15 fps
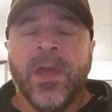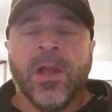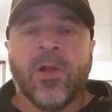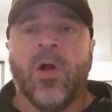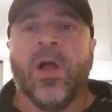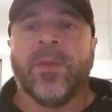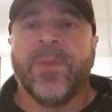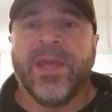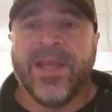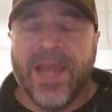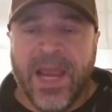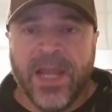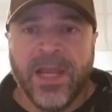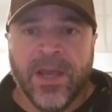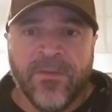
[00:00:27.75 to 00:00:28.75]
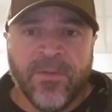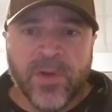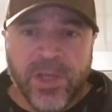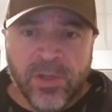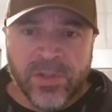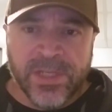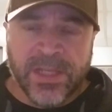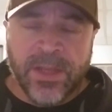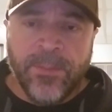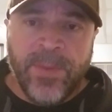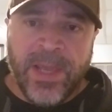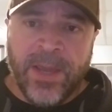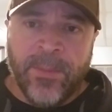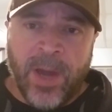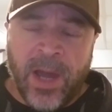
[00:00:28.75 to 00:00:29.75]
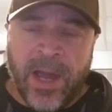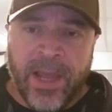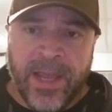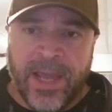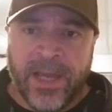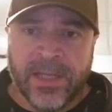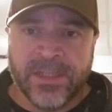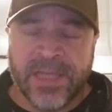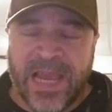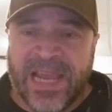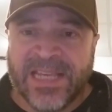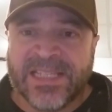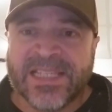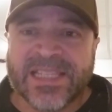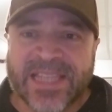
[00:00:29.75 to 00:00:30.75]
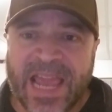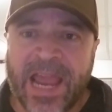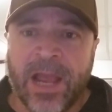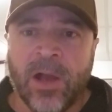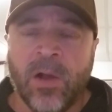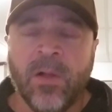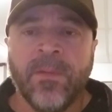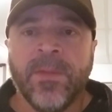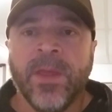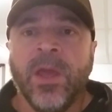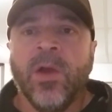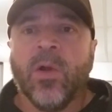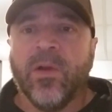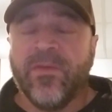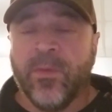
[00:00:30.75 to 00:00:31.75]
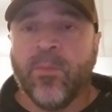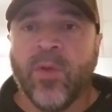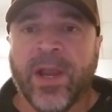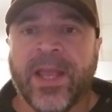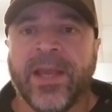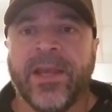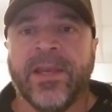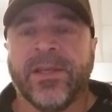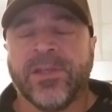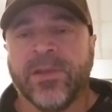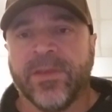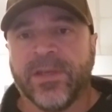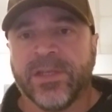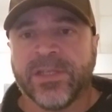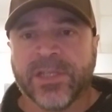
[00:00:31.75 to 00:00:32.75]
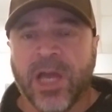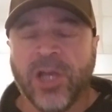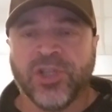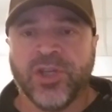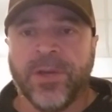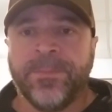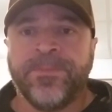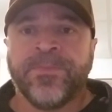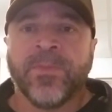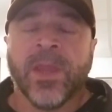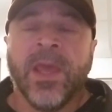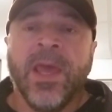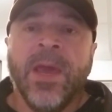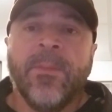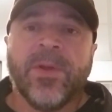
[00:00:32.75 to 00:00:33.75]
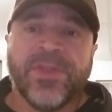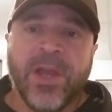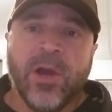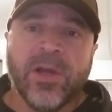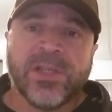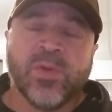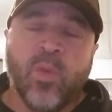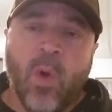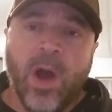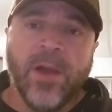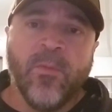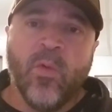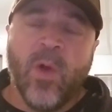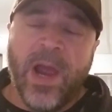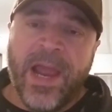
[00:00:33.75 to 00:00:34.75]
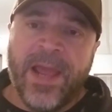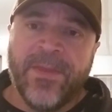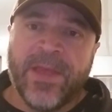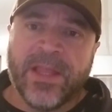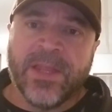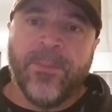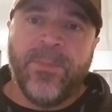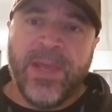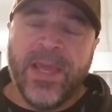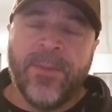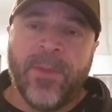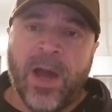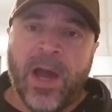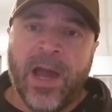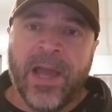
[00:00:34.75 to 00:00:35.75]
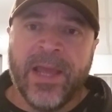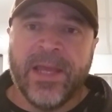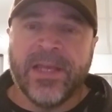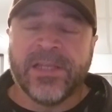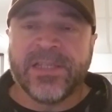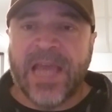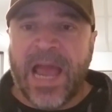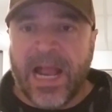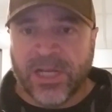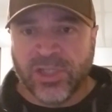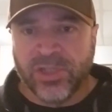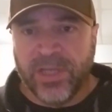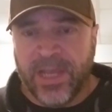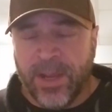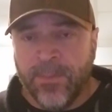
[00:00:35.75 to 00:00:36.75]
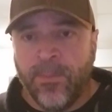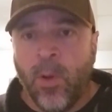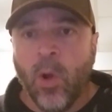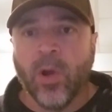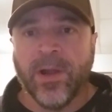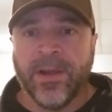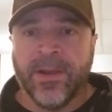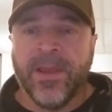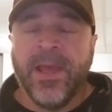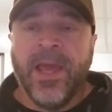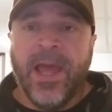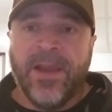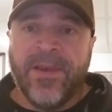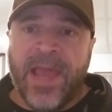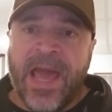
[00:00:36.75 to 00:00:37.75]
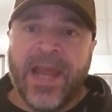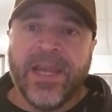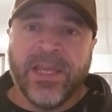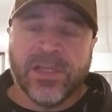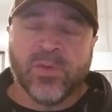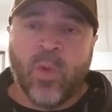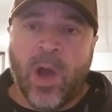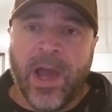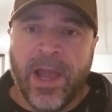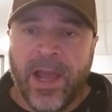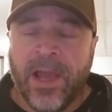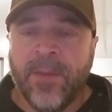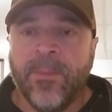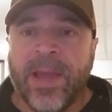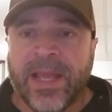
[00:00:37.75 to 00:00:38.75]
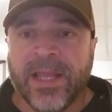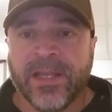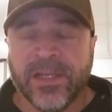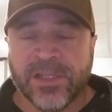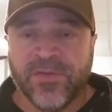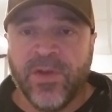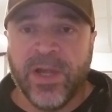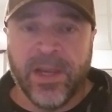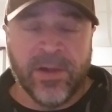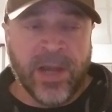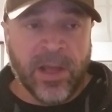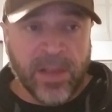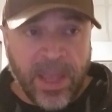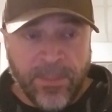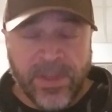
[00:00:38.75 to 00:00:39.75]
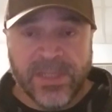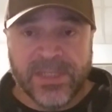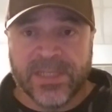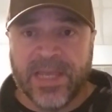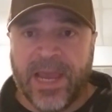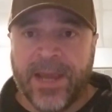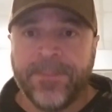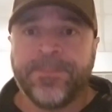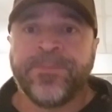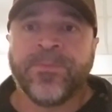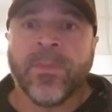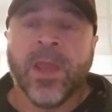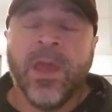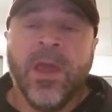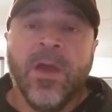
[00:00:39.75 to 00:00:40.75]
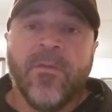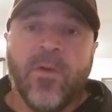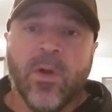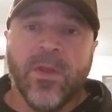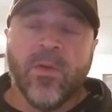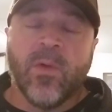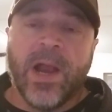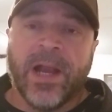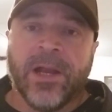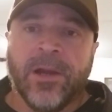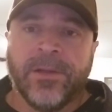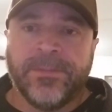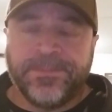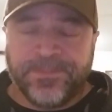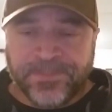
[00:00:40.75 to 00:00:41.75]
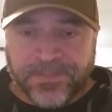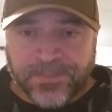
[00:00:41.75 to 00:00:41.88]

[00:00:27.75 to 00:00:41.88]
calling me an idiot for using the BMI as a scale or even bring it into the discussion. But there is one way that the BMI is actually important, and that is why I am making this video. Now, let me state for the record